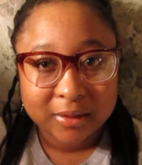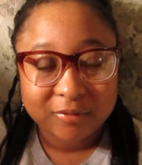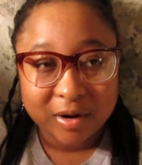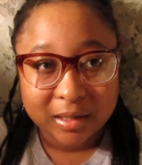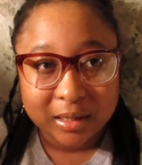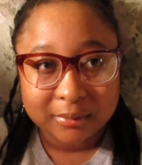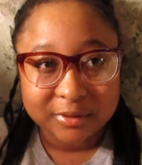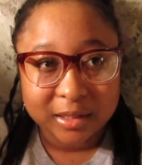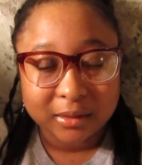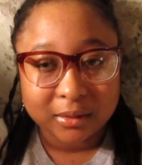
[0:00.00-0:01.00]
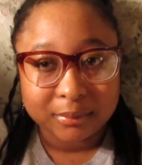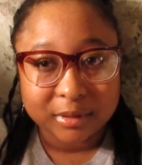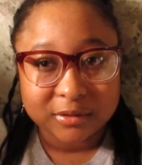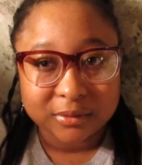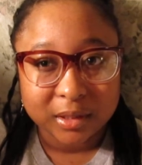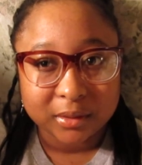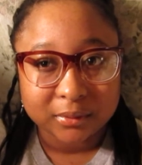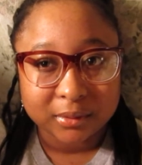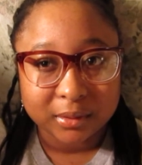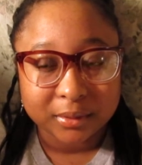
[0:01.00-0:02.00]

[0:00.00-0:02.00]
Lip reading: right now I'm taking mental health